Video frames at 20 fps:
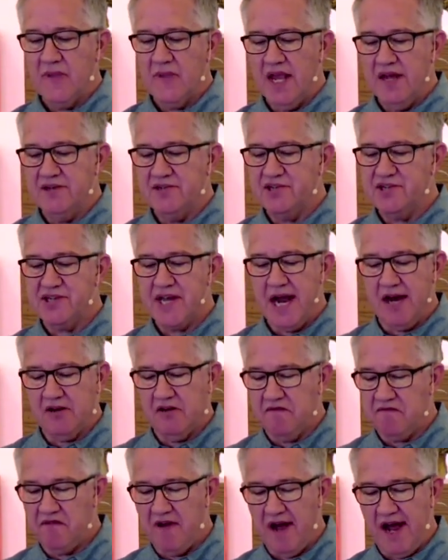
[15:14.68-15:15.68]
and and
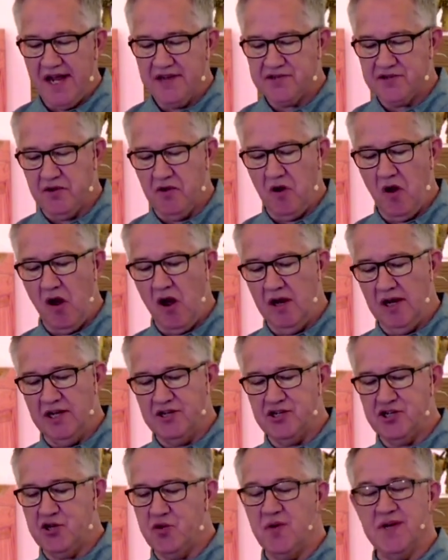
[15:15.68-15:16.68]
sacrifice are all a
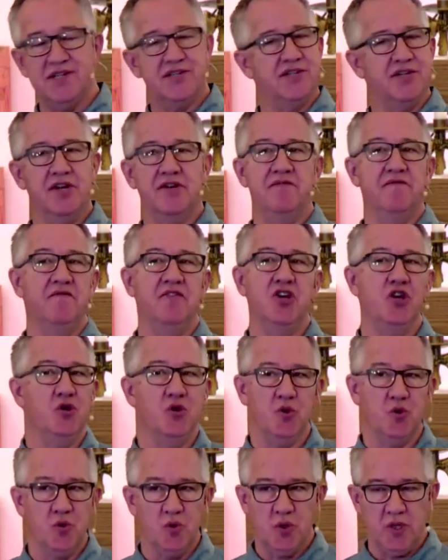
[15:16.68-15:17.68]
twisted
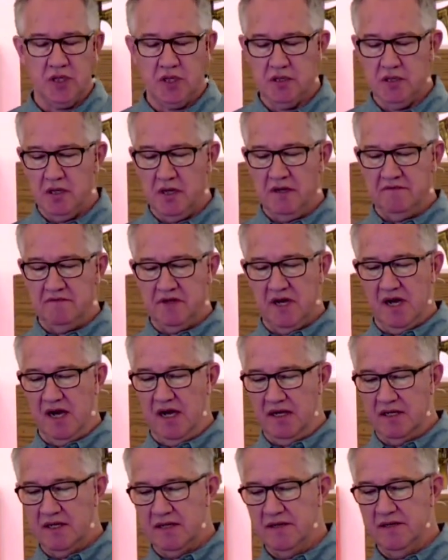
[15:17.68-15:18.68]
view of
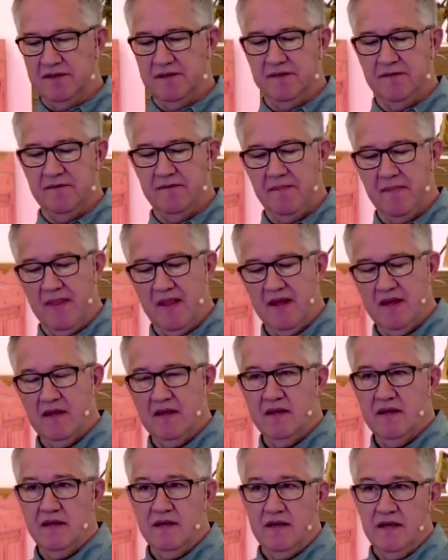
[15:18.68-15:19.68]
God
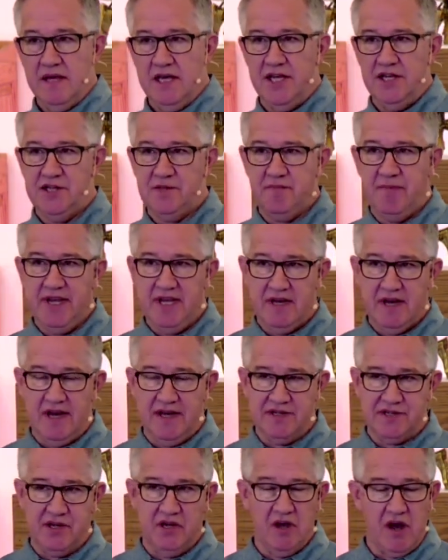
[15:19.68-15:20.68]
is
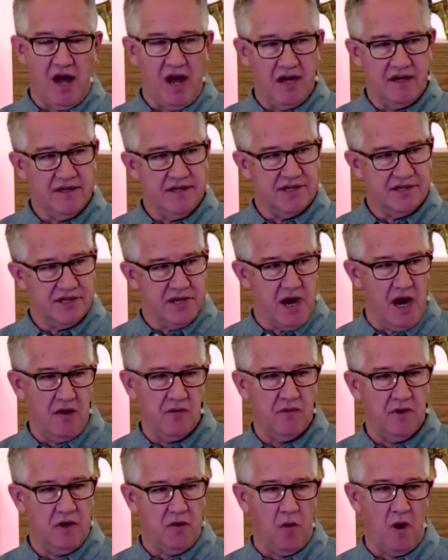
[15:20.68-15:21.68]
because God does
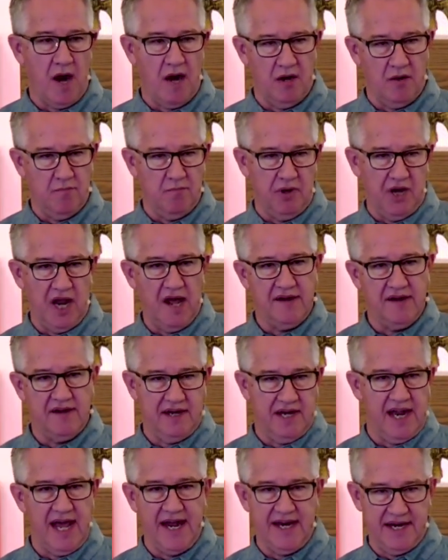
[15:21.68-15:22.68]
not require
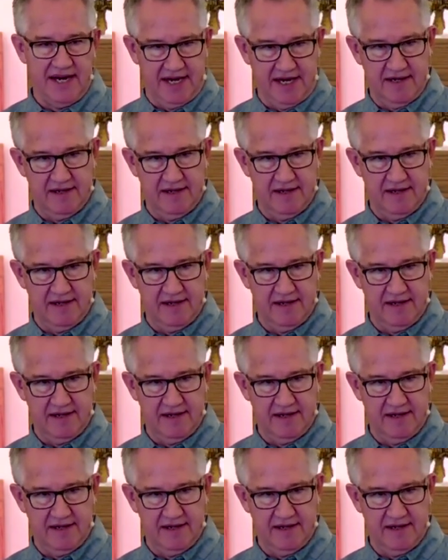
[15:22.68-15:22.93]
bloodletting.